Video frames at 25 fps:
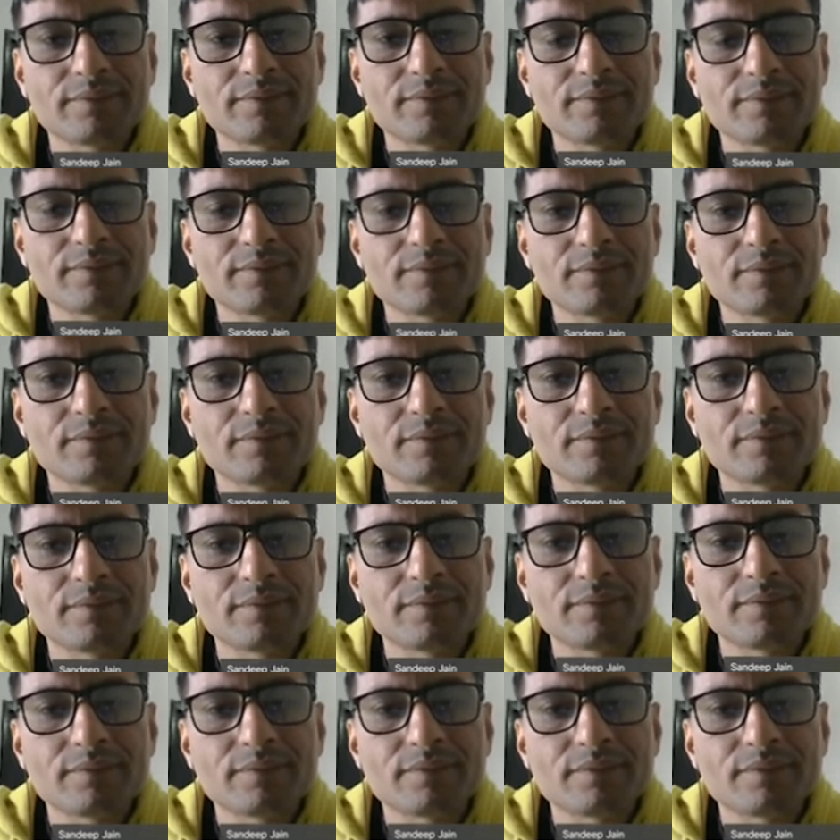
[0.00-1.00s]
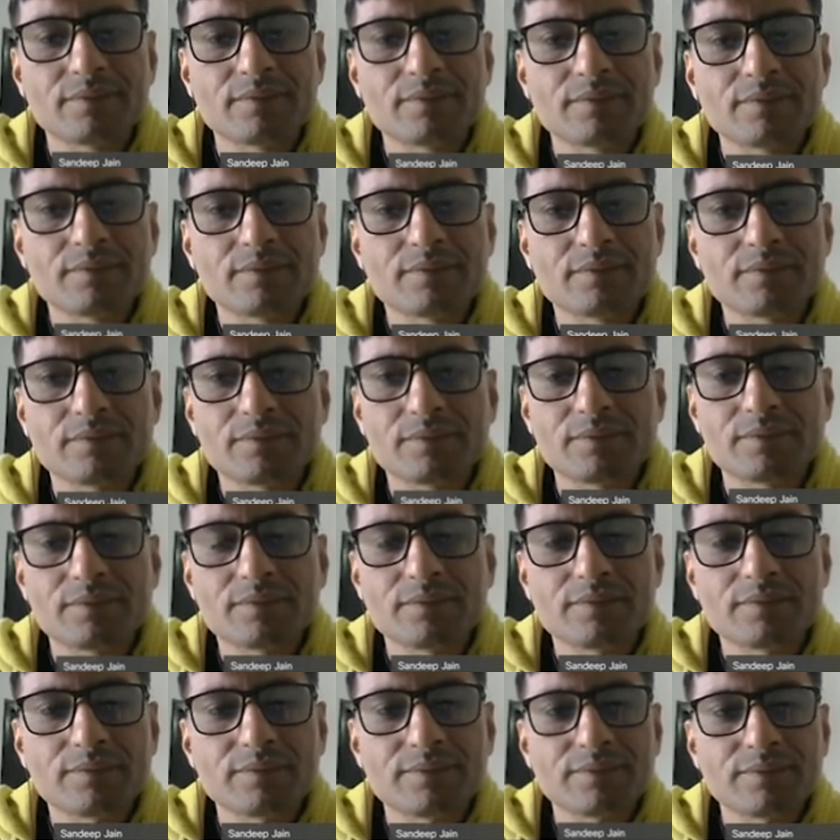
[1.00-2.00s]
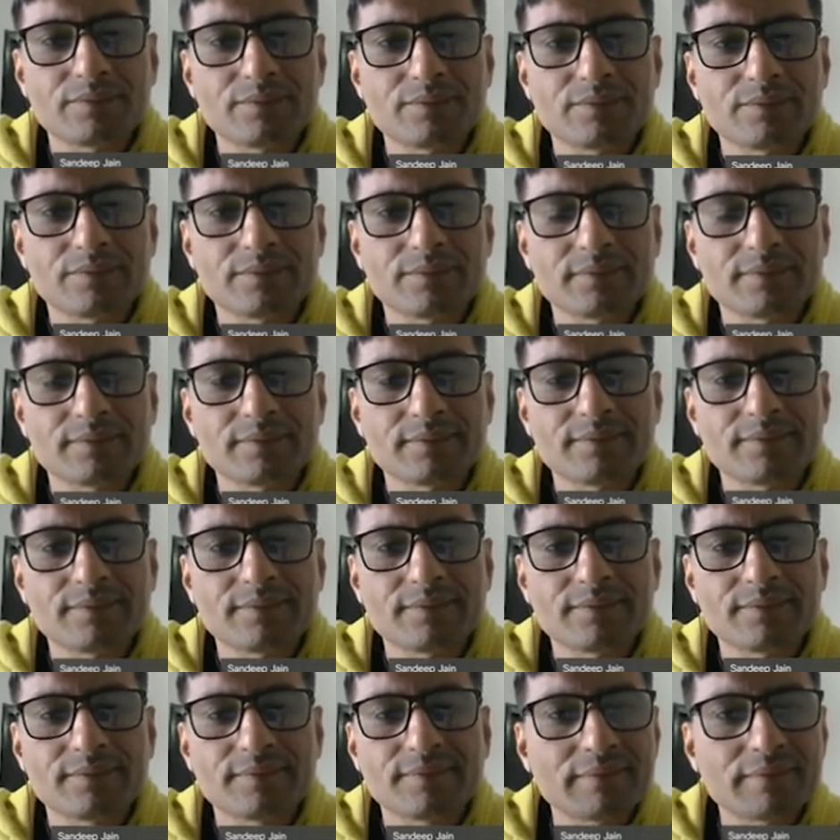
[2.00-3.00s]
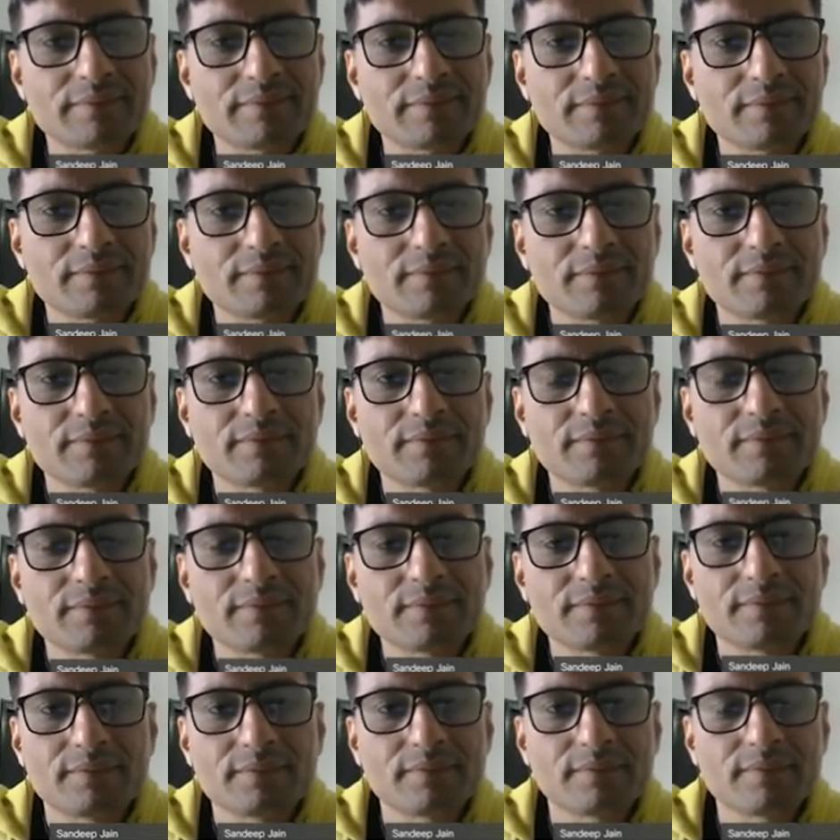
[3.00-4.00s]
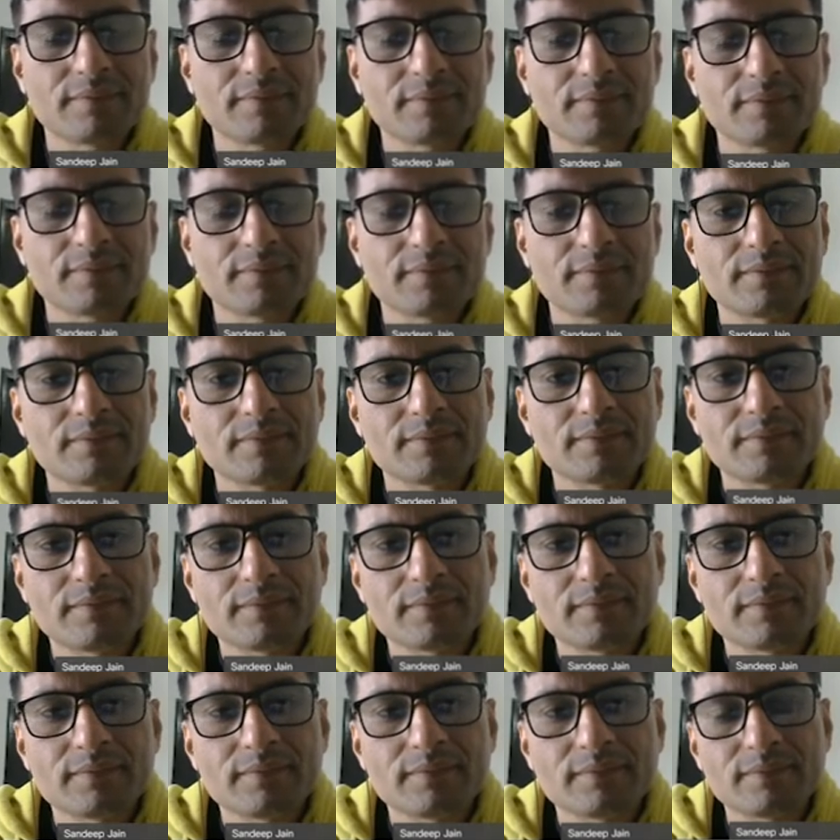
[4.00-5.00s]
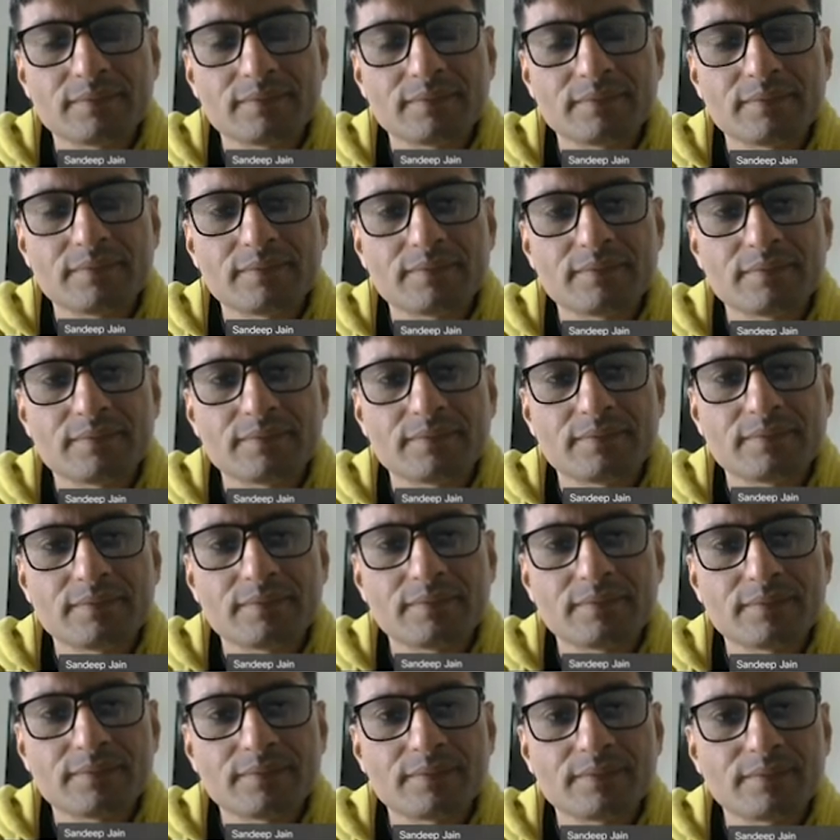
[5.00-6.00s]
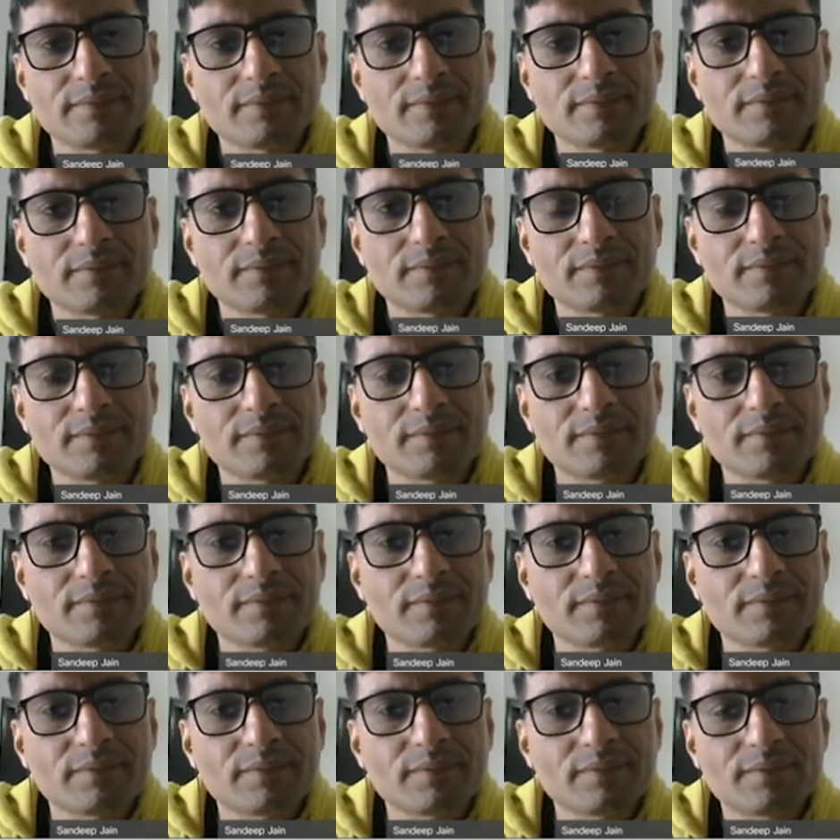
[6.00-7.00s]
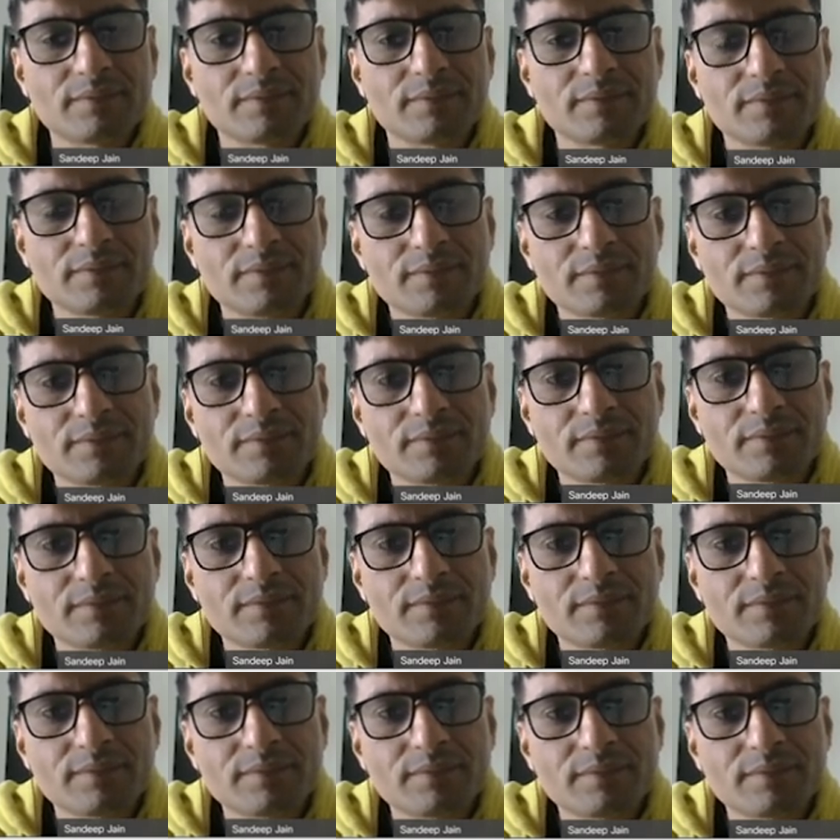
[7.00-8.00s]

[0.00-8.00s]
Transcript: [no speech]